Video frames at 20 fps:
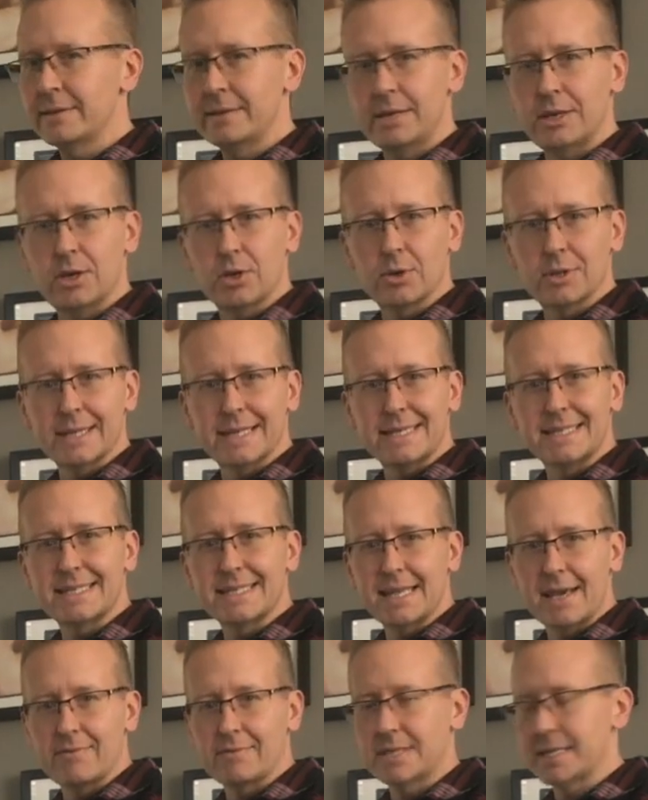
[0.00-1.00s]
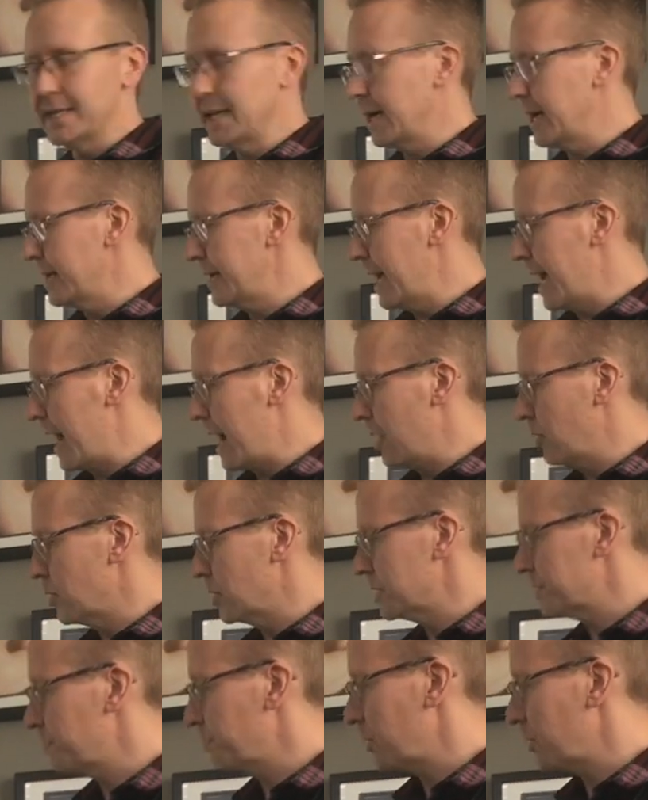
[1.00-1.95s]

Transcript: you know, at least seven to nine hours